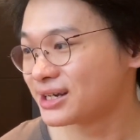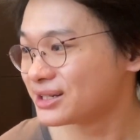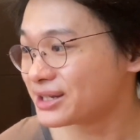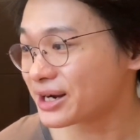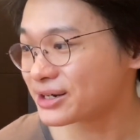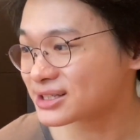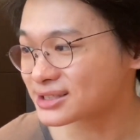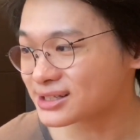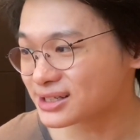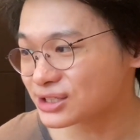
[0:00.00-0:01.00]
"There is
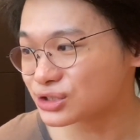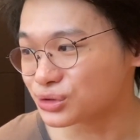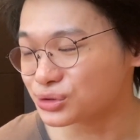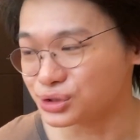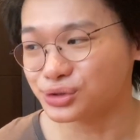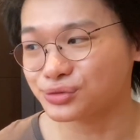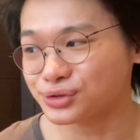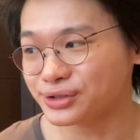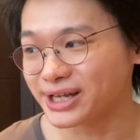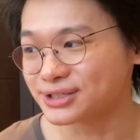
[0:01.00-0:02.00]
nothing so
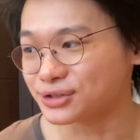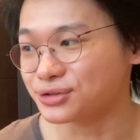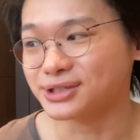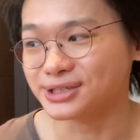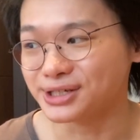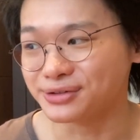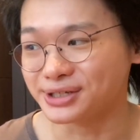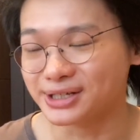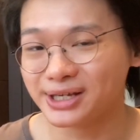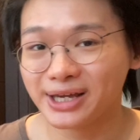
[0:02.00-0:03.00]
useful as a good theory."